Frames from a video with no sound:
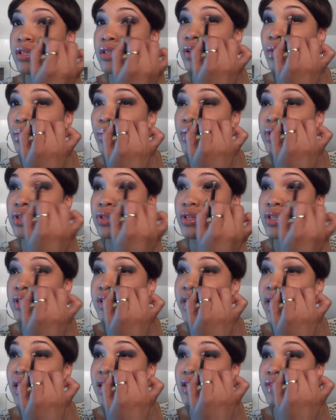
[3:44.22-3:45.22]
So once you're
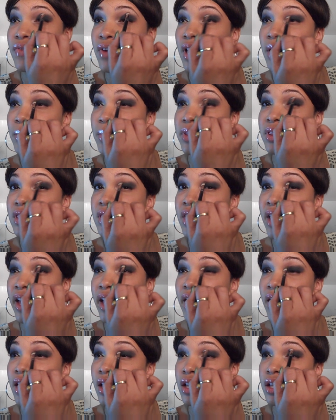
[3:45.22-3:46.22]
satisfied with
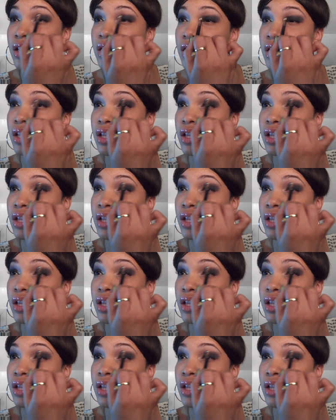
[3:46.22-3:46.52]
that,